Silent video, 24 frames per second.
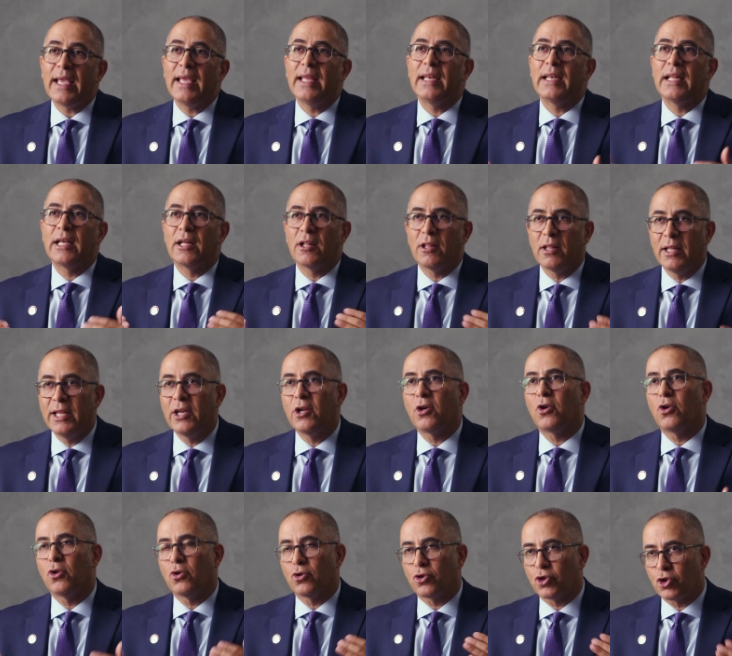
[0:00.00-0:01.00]
in
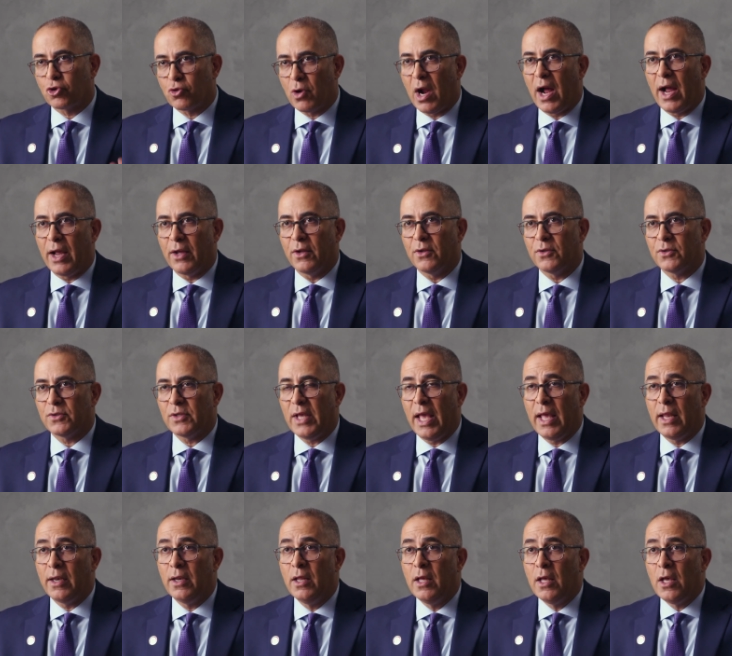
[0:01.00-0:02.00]
clinical trials.
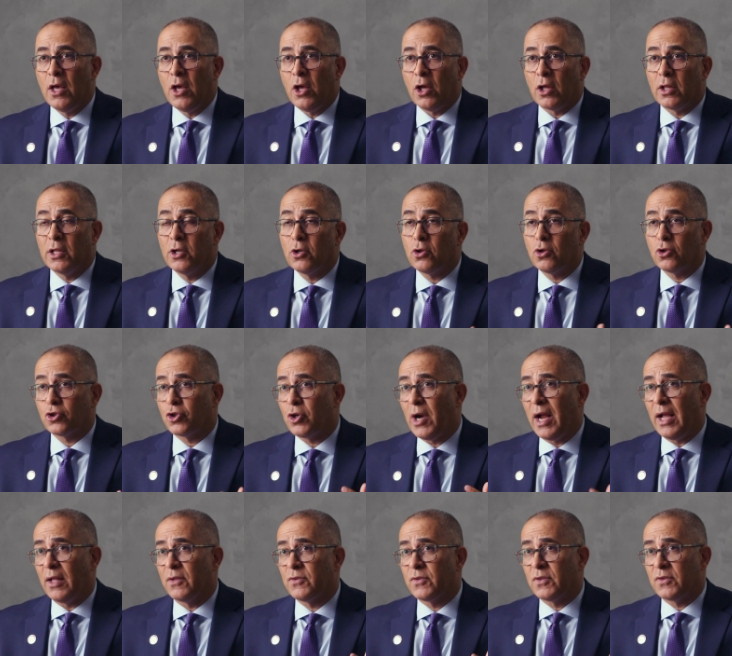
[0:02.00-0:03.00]
And clinical
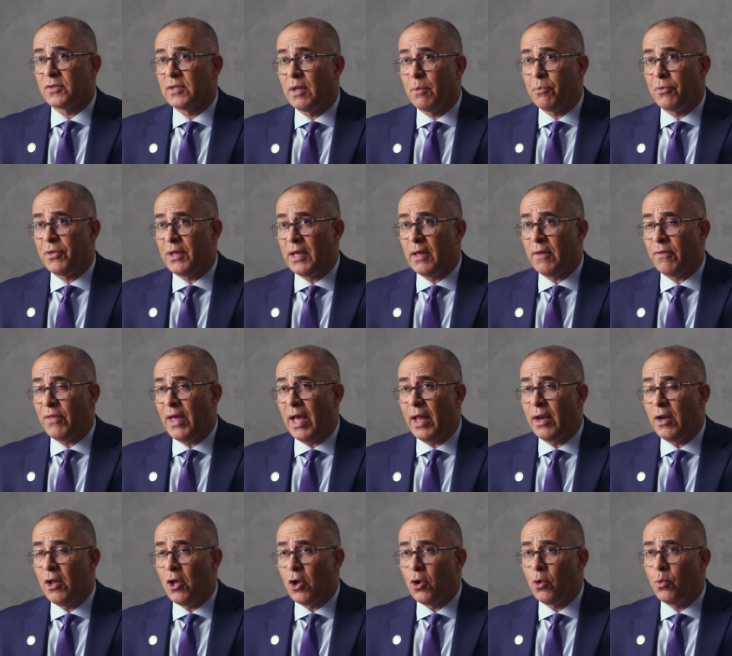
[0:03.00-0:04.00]
trials is something
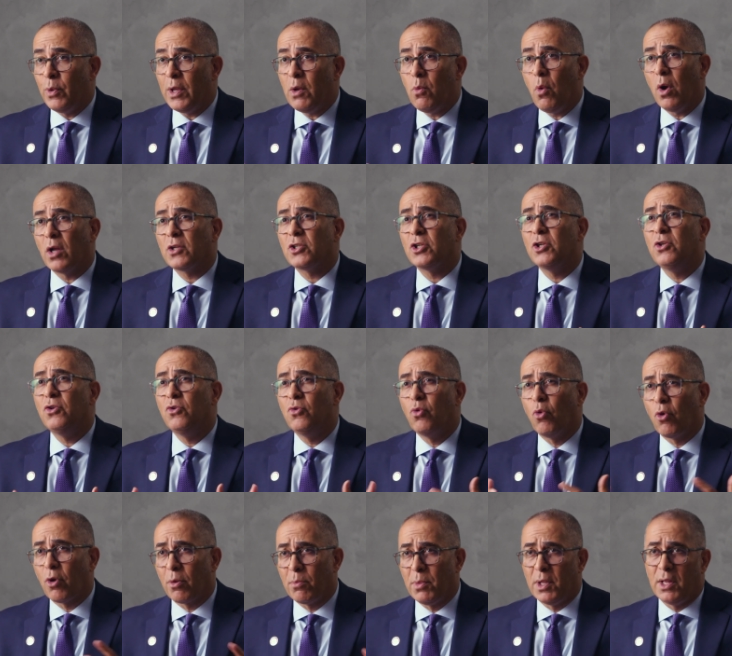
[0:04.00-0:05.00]
that we want to
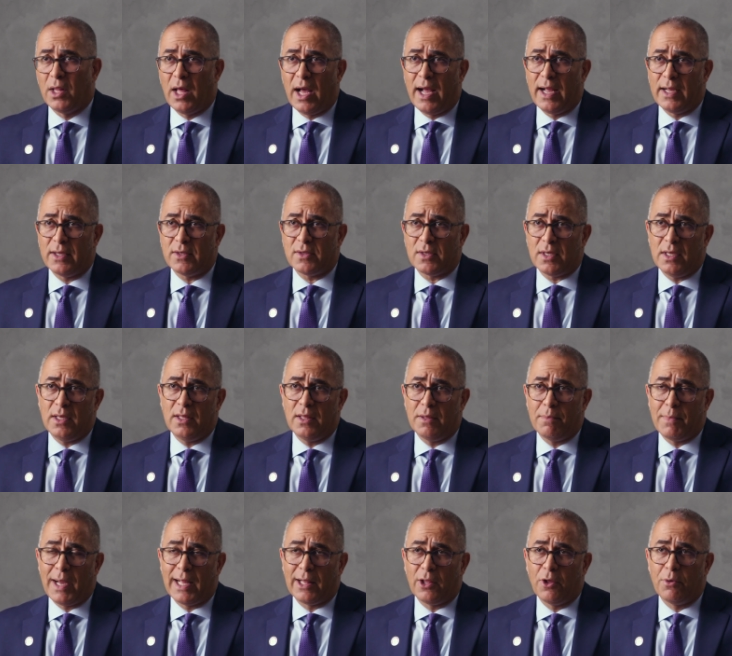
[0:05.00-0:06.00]
normalize in
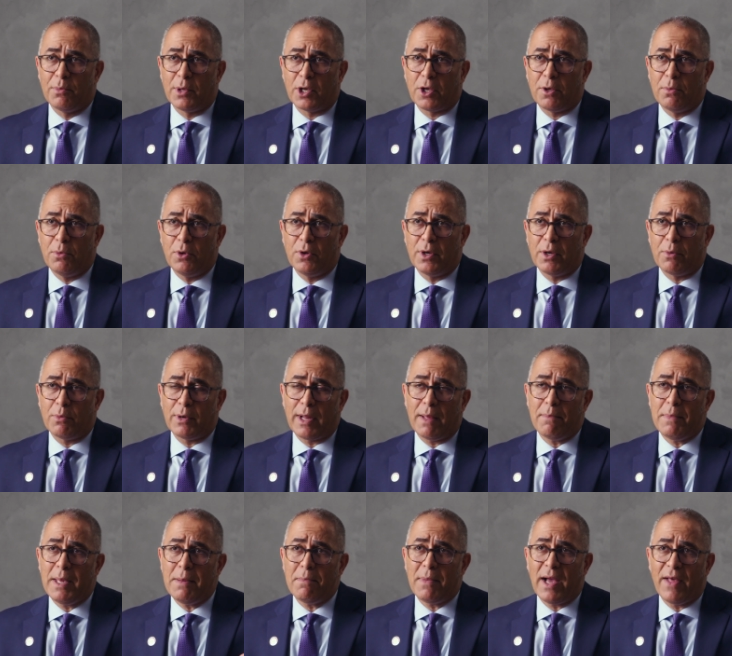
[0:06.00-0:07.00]
the myeloma community. What
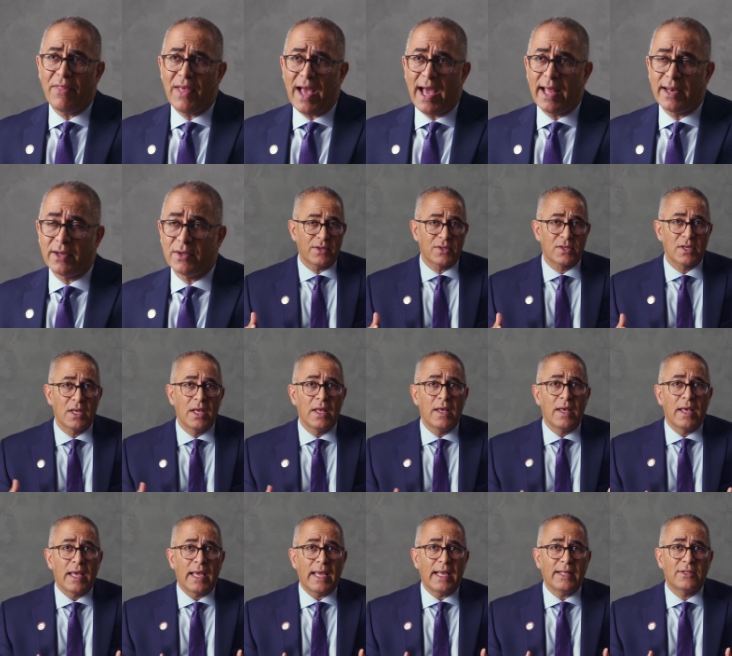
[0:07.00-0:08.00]
I mean by that is
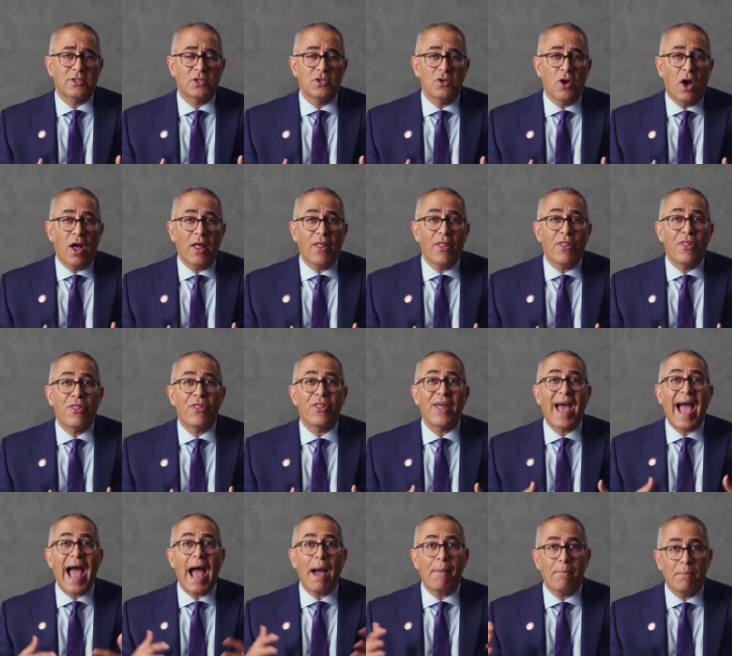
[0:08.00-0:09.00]
it's not
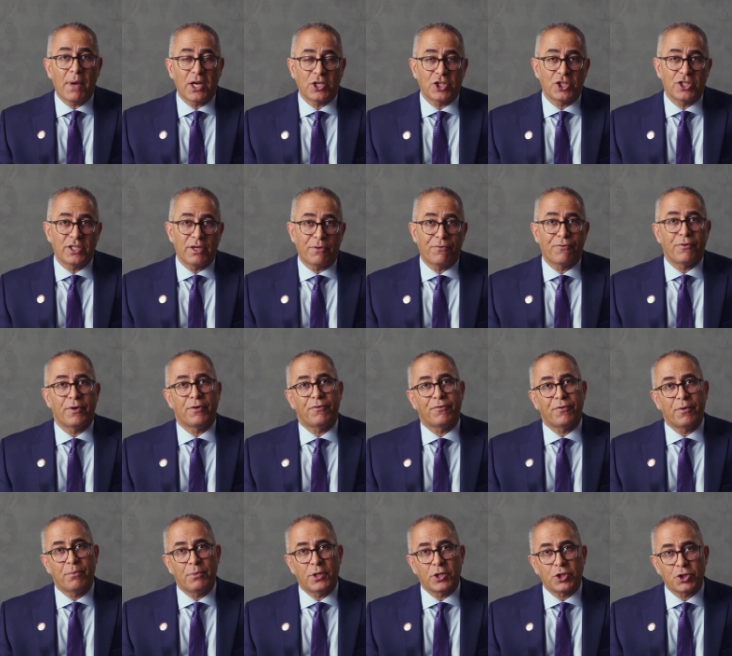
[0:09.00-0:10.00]
that much different
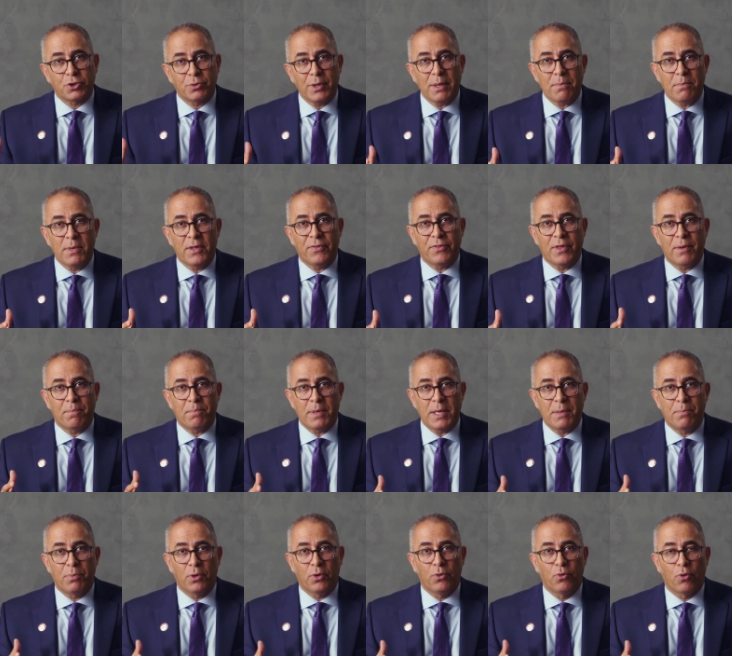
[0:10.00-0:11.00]
from the treatment that
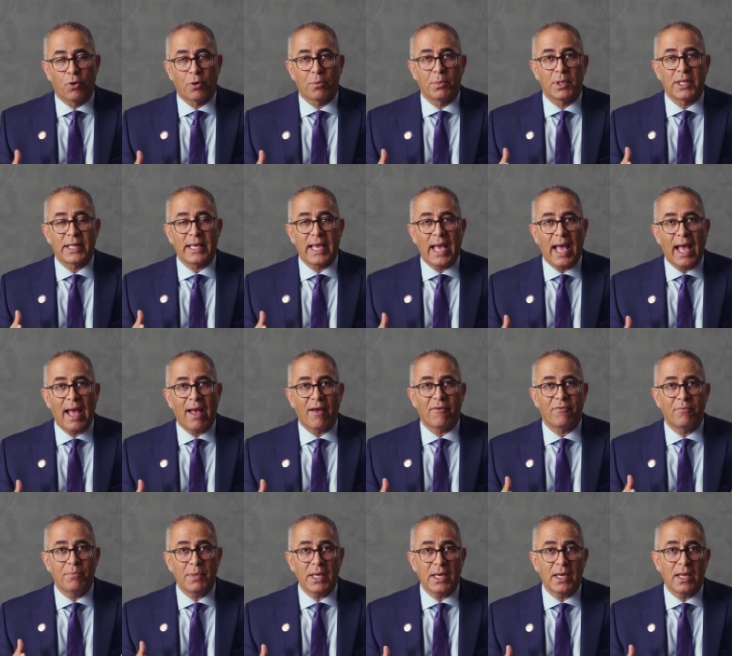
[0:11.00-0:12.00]
people normally
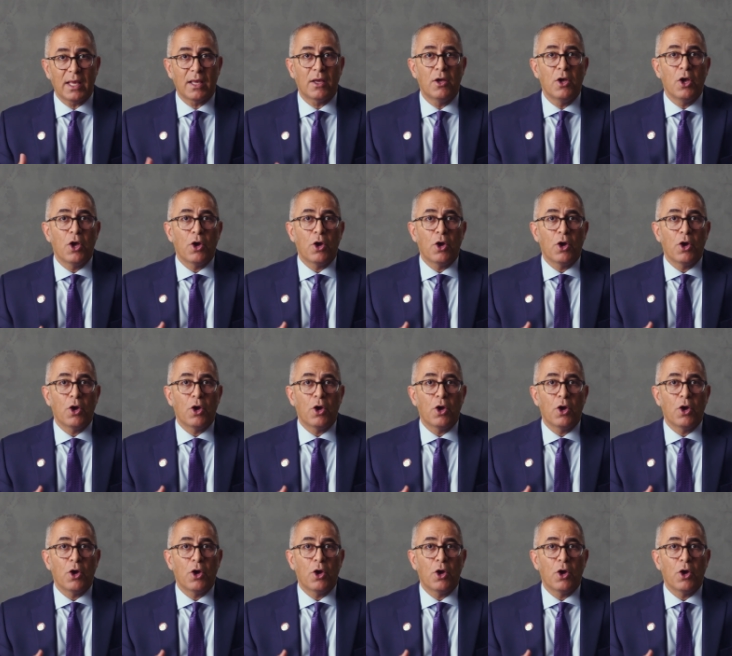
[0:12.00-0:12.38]
have, meaning